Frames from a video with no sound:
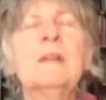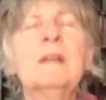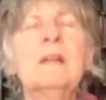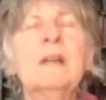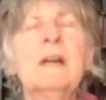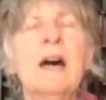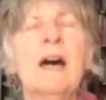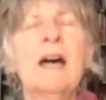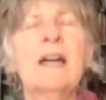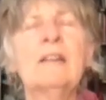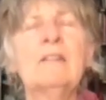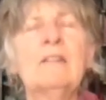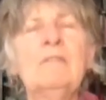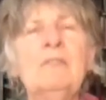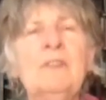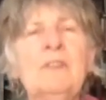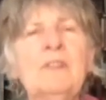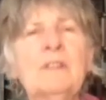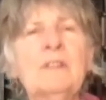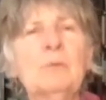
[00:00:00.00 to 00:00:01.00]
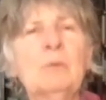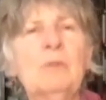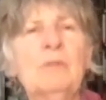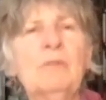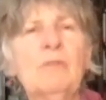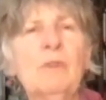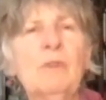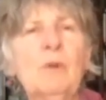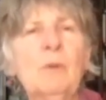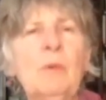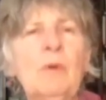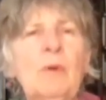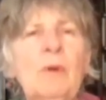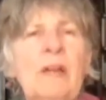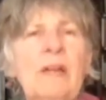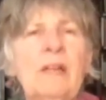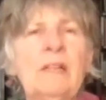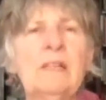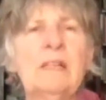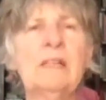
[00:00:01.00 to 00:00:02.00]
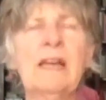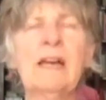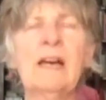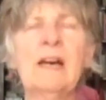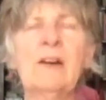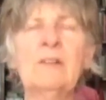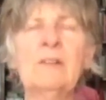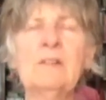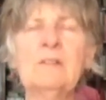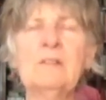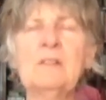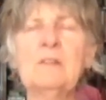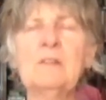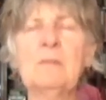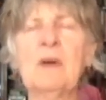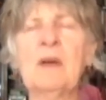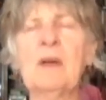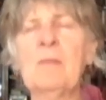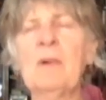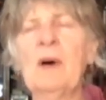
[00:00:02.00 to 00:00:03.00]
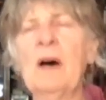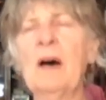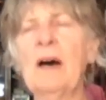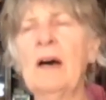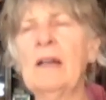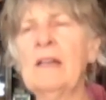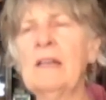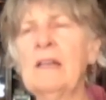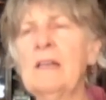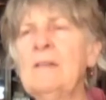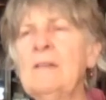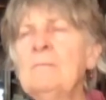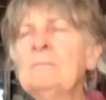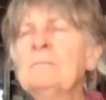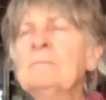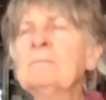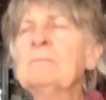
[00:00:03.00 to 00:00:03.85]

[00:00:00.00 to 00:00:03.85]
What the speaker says: I can feel it reverberating down into my body.